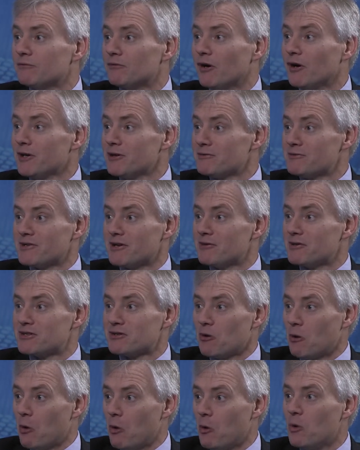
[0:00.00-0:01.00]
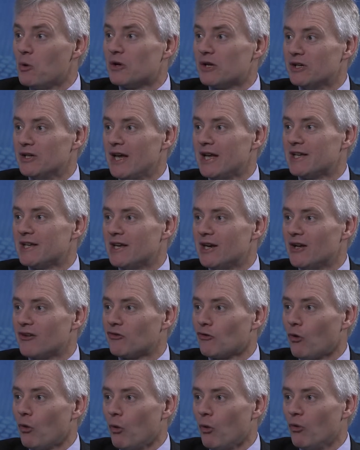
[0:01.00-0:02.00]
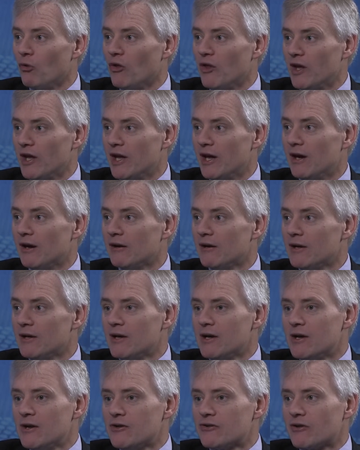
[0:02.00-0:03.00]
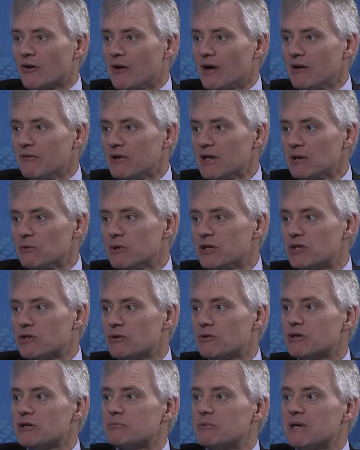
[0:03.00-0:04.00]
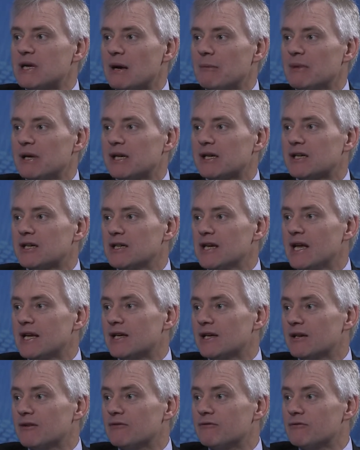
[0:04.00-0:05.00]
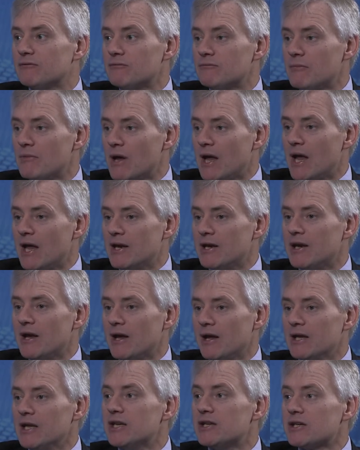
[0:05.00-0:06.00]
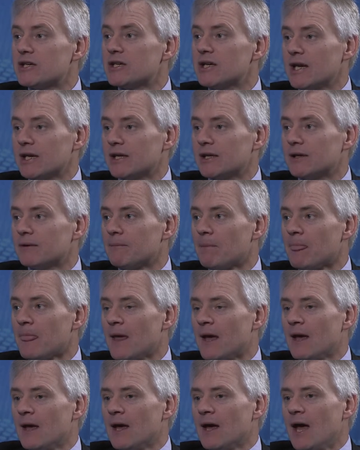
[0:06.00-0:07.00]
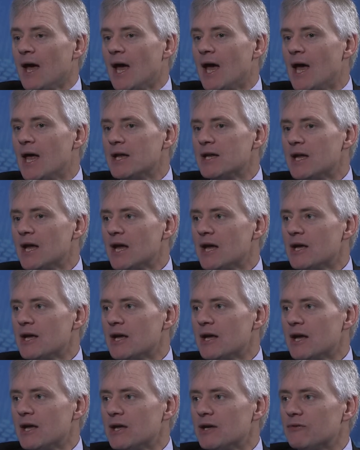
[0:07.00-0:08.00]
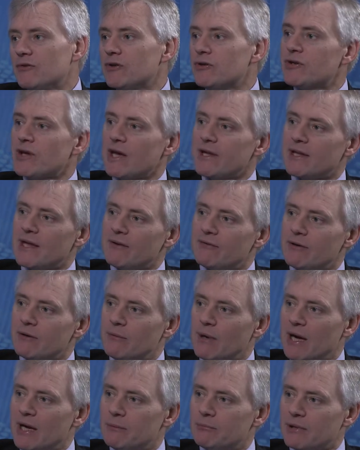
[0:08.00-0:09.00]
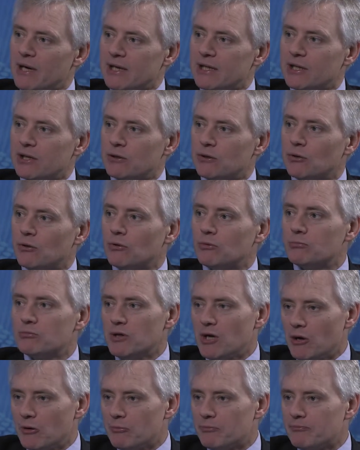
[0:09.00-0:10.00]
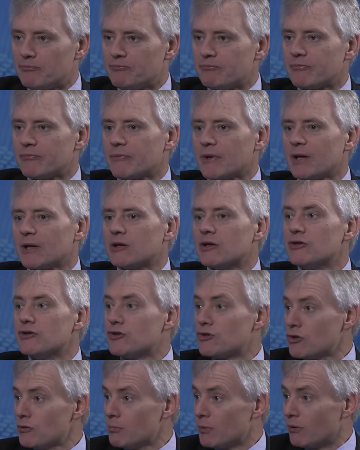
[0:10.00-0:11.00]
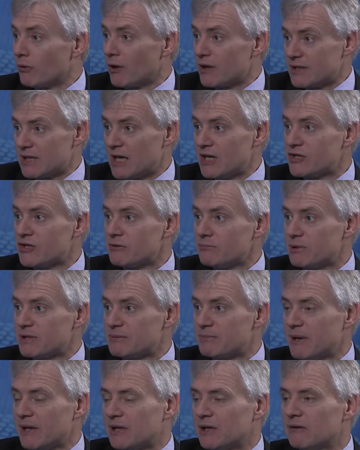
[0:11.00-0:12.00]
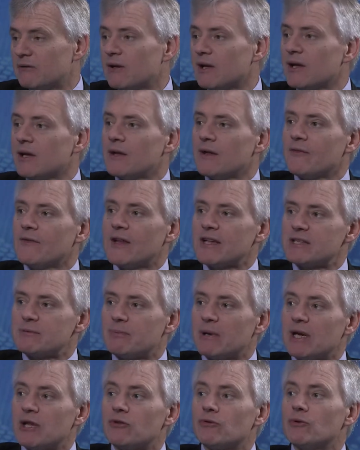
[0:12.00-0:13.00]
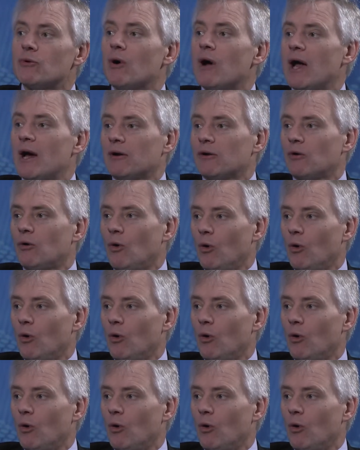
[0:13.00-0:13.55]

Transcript: right? So it's all connected, it's all there. So everything we do is becoming connected and uh, interconnected. And if you take that from a practical, you know, consumerization perspective, that's spreading throughout